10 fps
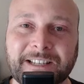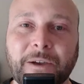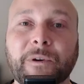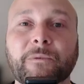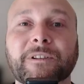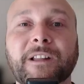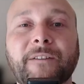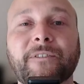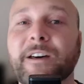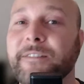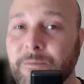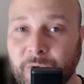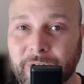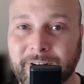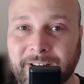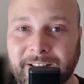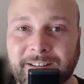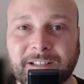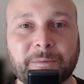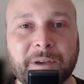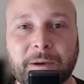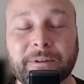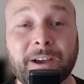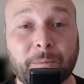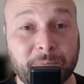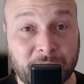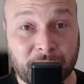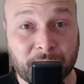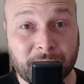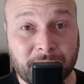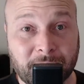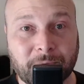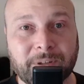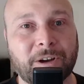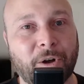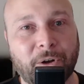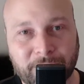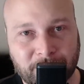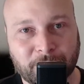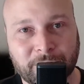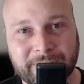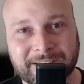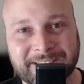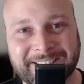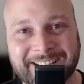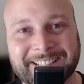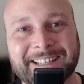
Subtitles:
And we would love nothing more than to be able to help you with all your real estate